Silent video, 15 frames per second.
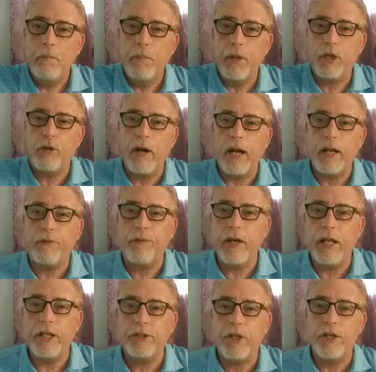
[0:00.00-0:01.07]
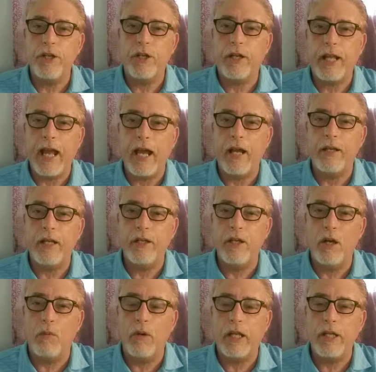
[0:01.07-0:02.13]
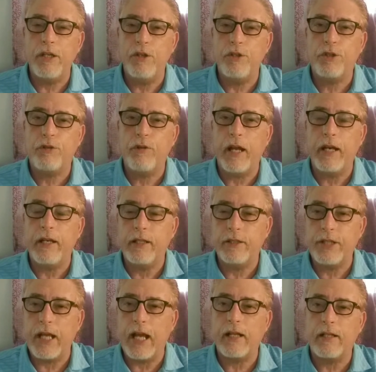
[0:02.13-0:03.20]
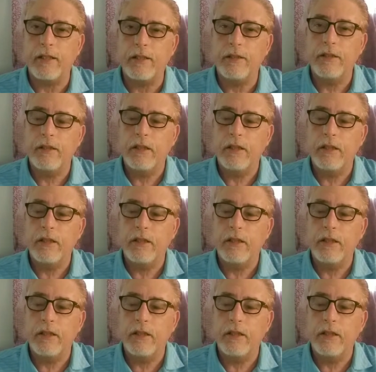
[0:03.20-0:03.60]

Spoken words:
Put a credit freeze on your account and no one can use your credit. Exactly.